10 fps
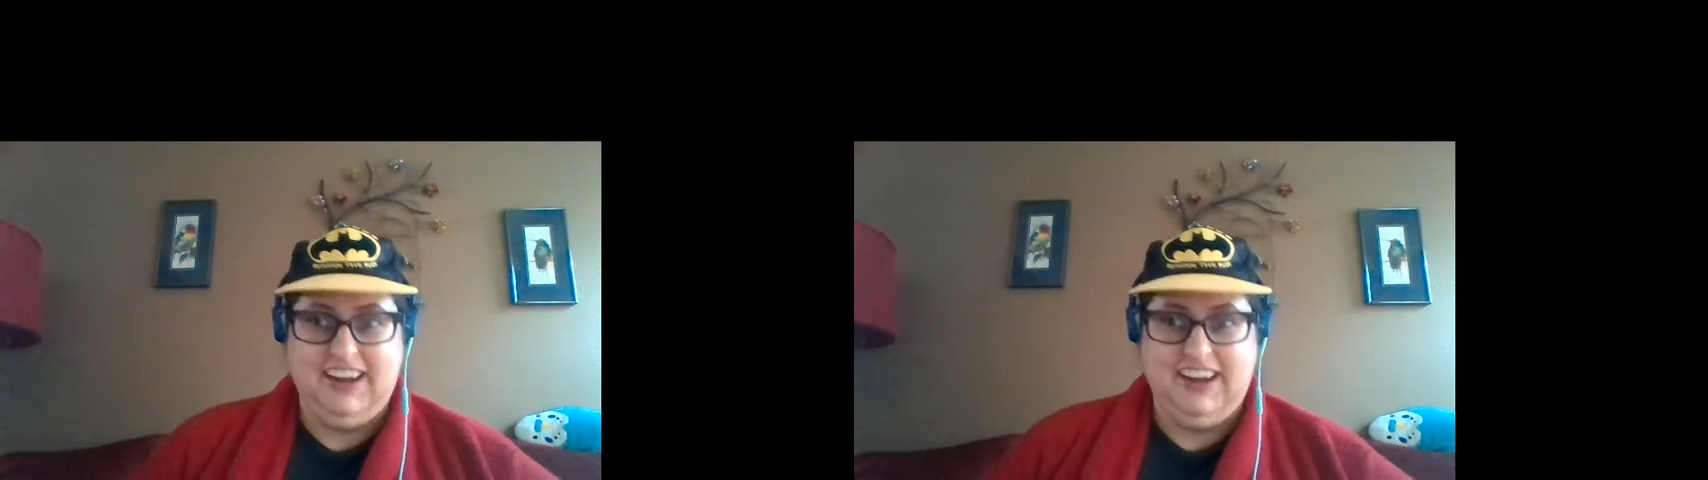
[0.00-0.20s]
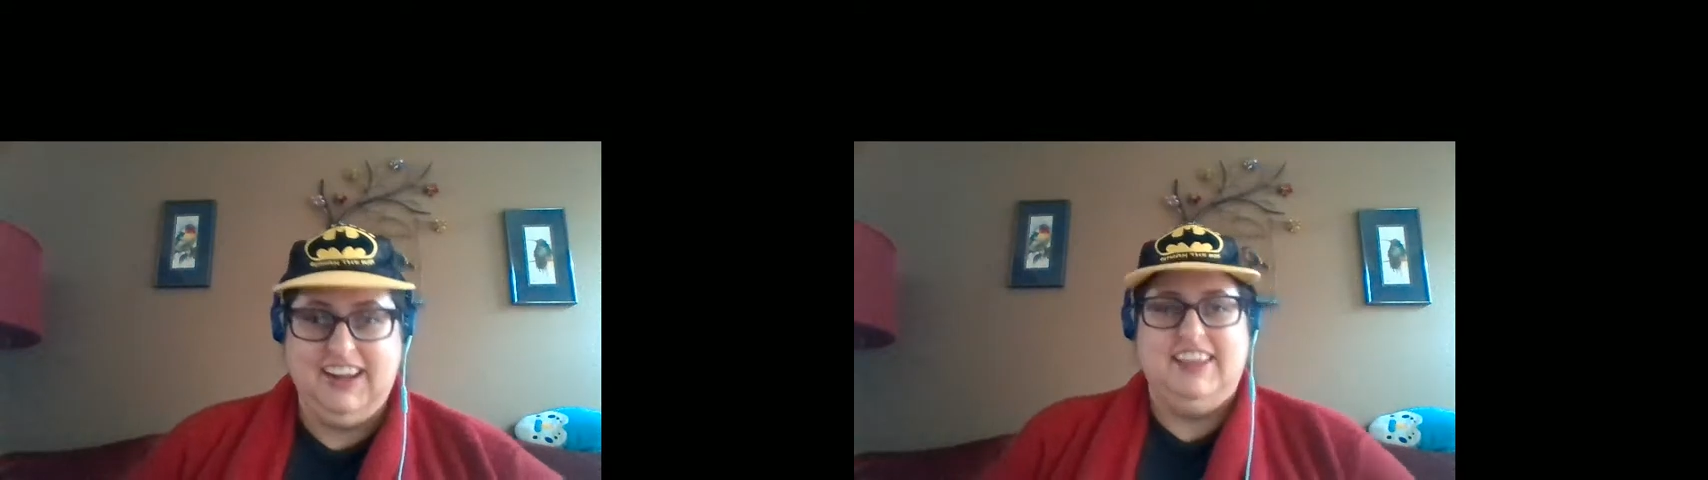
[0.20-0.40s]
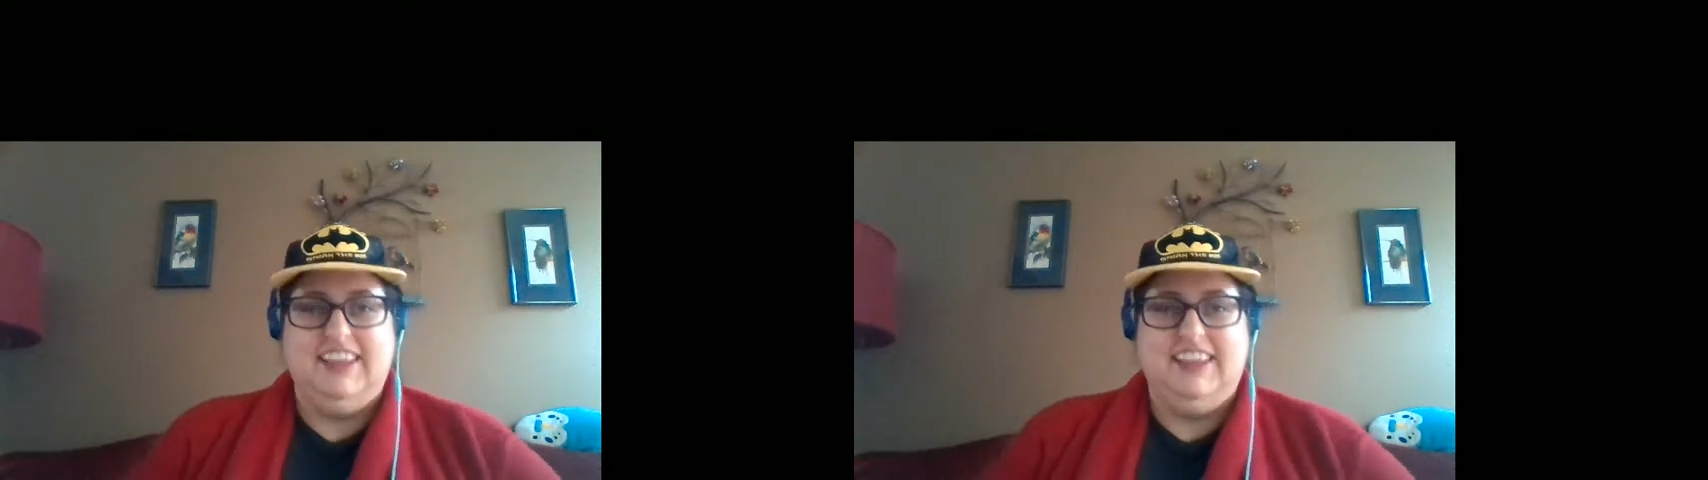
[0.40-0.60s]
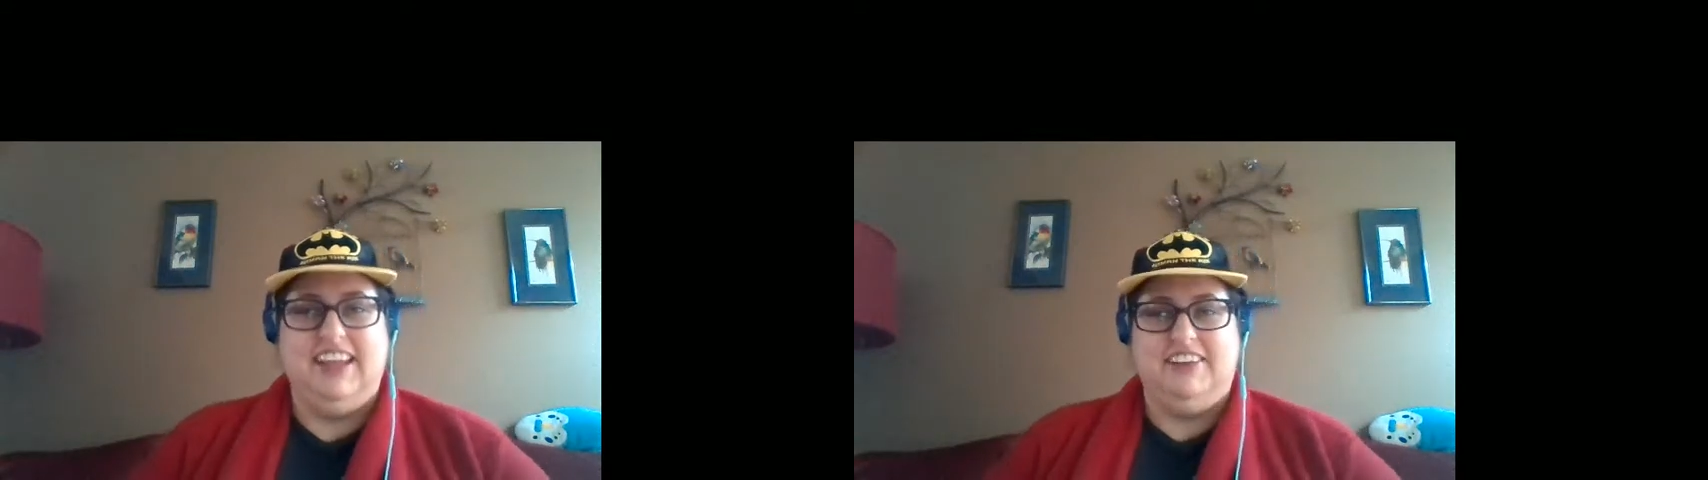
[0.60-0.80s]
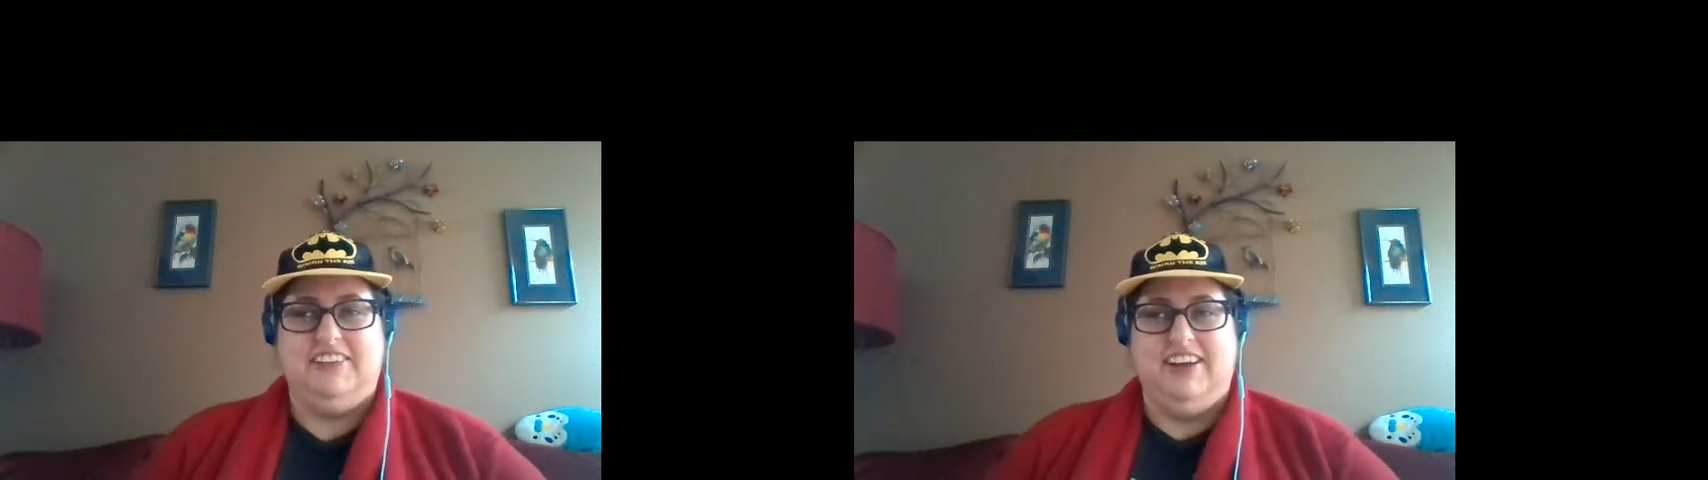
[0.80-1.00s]
Then later
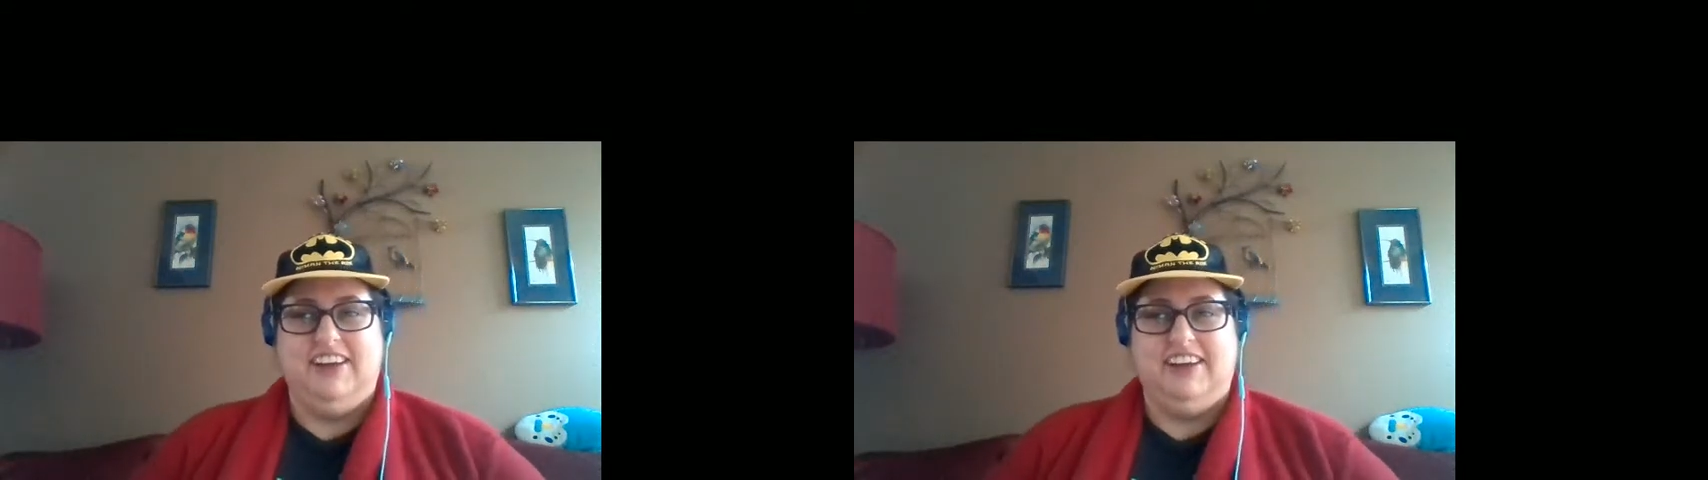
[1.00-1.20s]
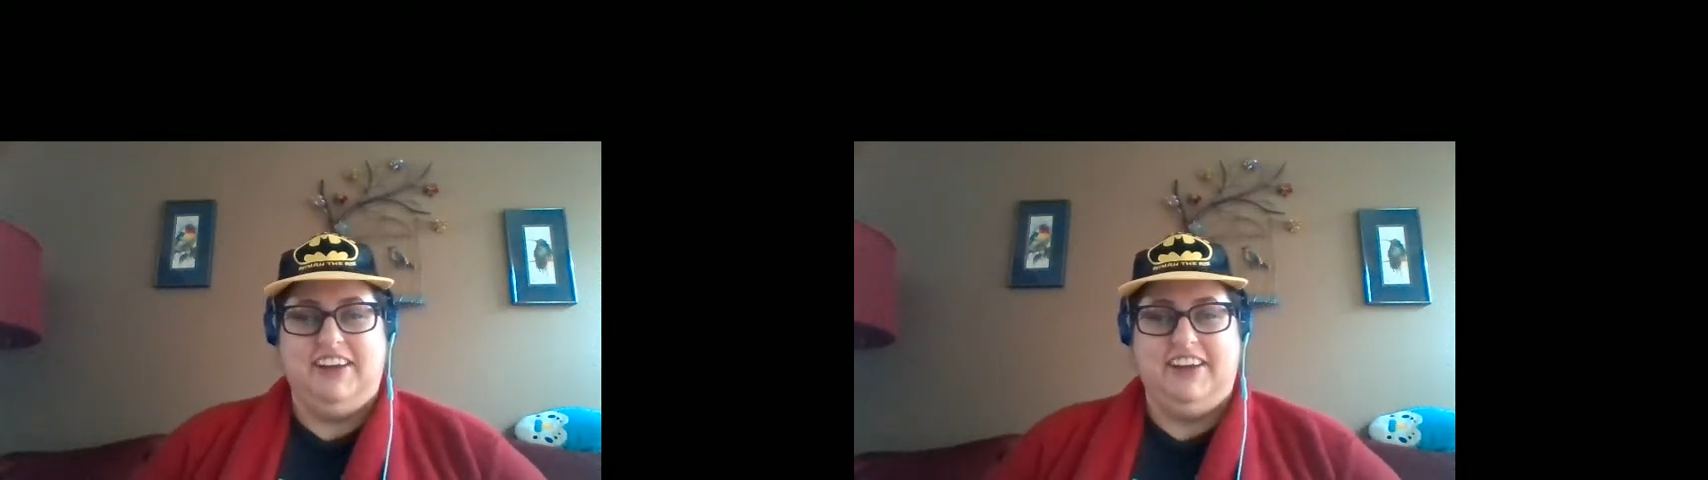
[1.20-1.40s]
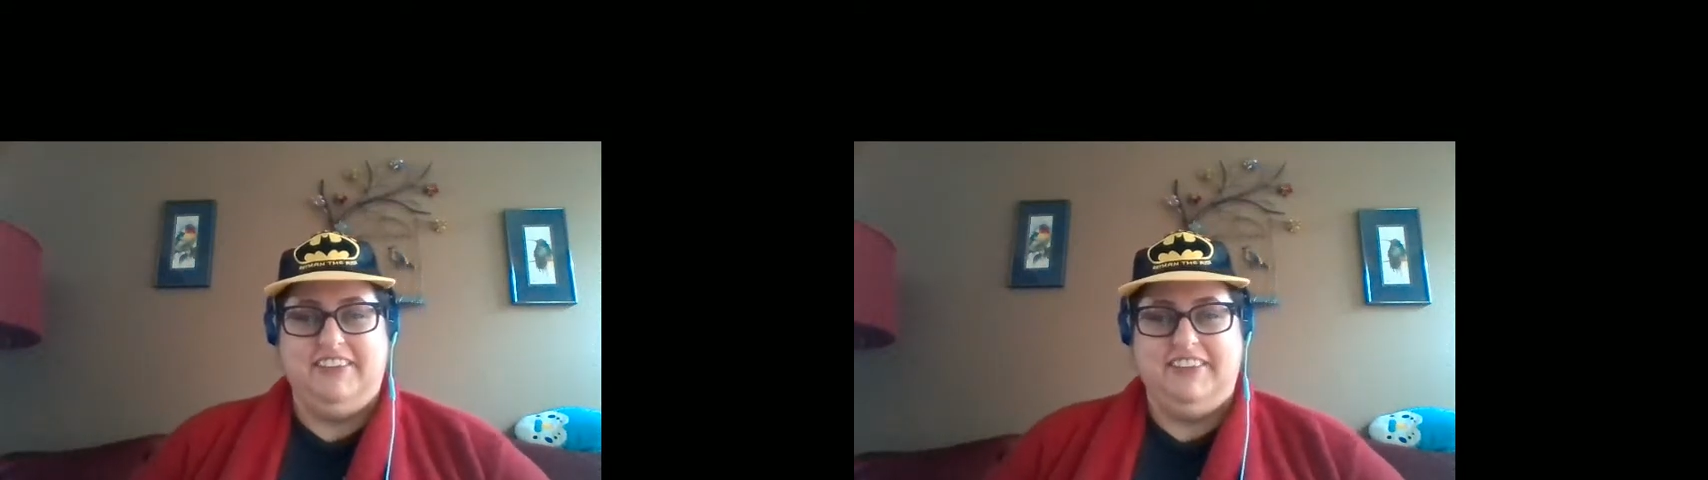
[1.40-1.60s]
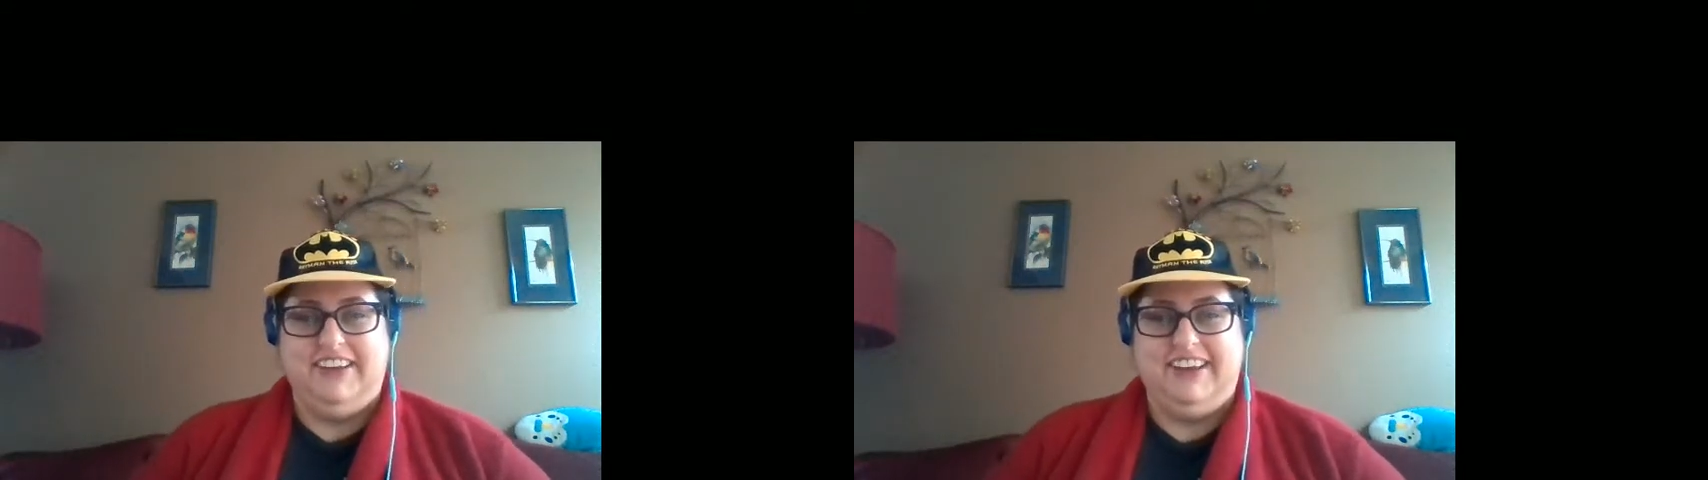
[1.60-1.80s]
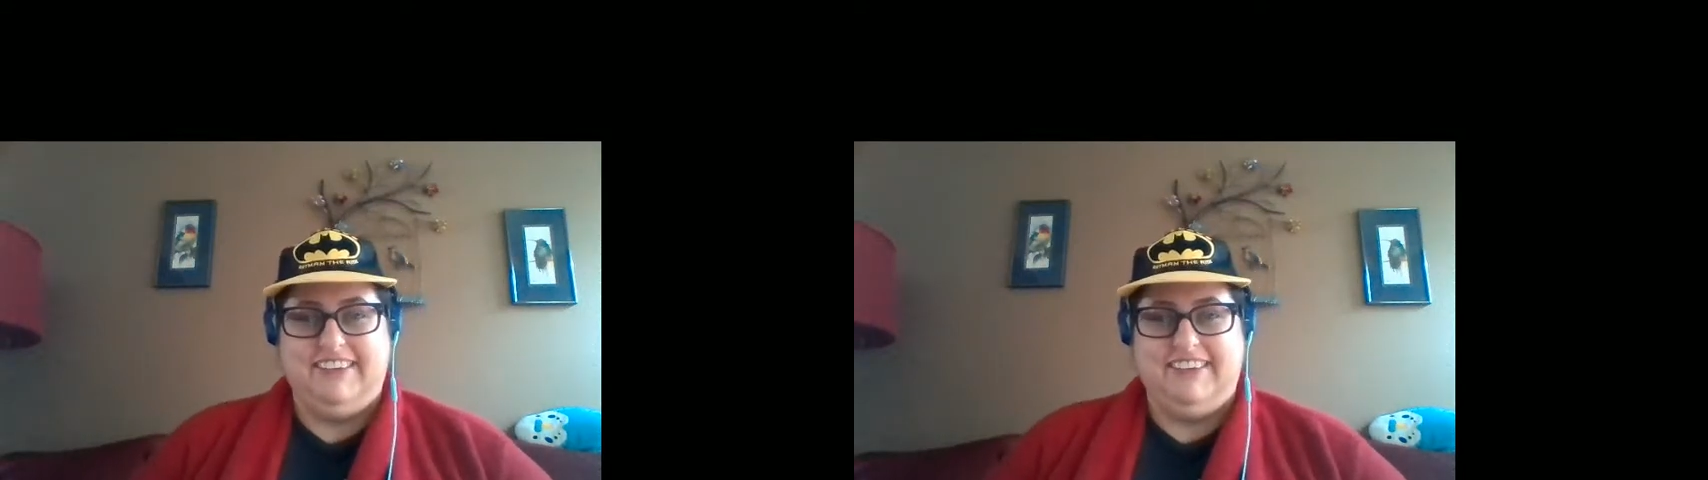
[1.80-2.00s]
on, I ran into a
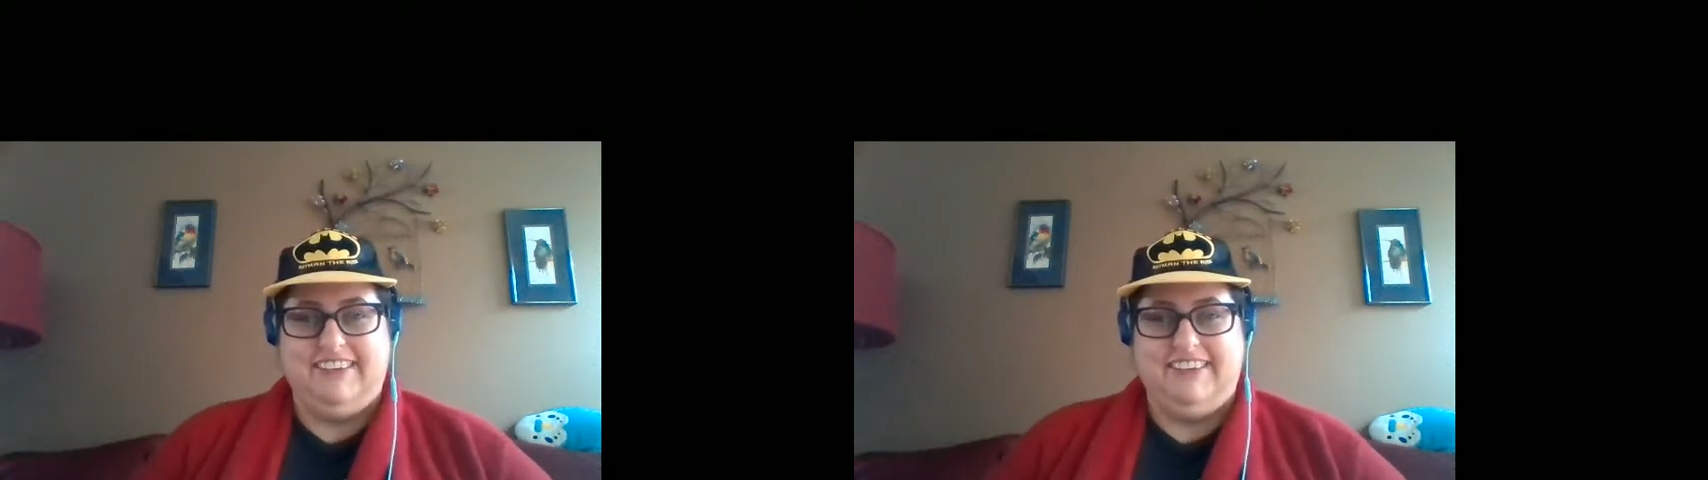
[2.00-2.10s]
teacher's aide